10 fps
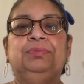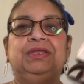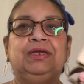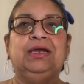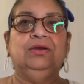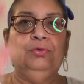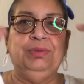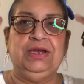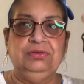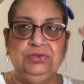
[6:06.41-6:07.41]
But then I go
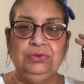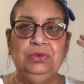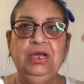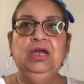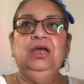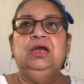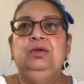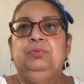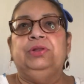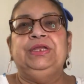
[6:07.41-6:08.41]
back to
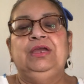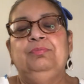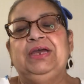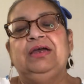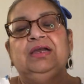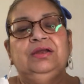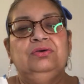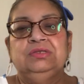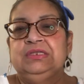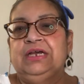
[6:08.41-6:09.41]
pulling it back. I
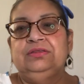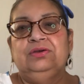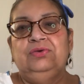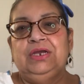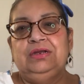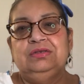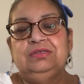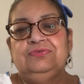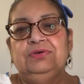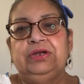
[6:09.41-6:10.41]
know it's not the
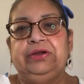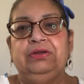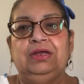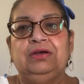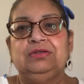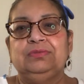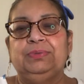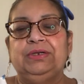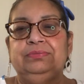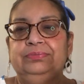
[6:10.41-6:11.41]
greatest for hair loss,
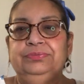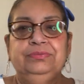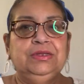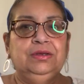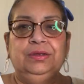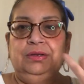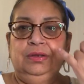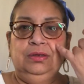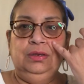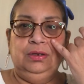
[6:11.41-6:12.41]
but,
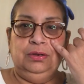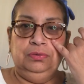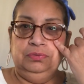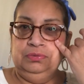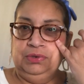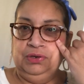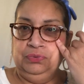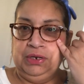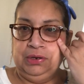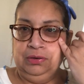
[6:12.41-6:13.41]
you know, here
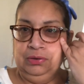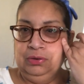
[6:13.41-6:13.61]
we are.